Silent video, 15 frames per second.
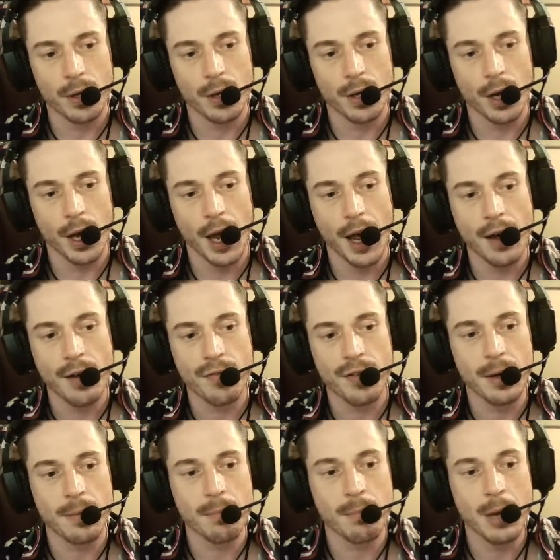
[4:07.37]
have
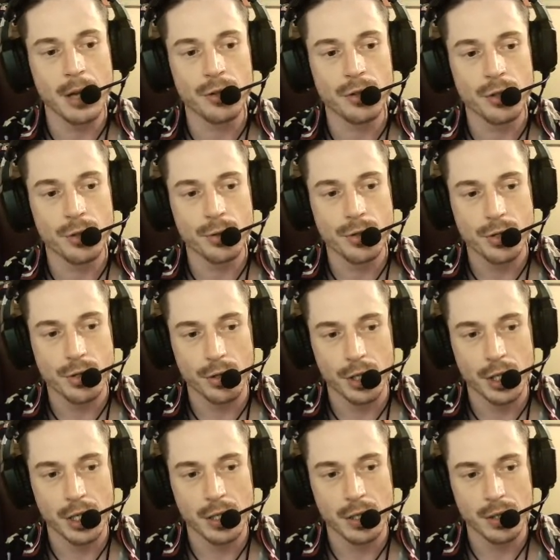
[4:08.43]
a menu
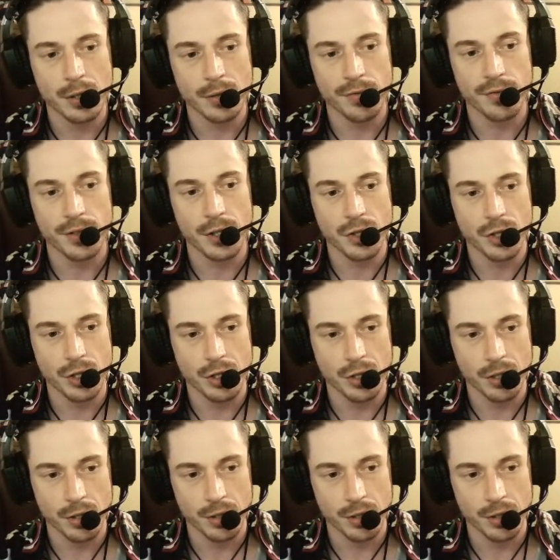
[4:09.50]
screen feature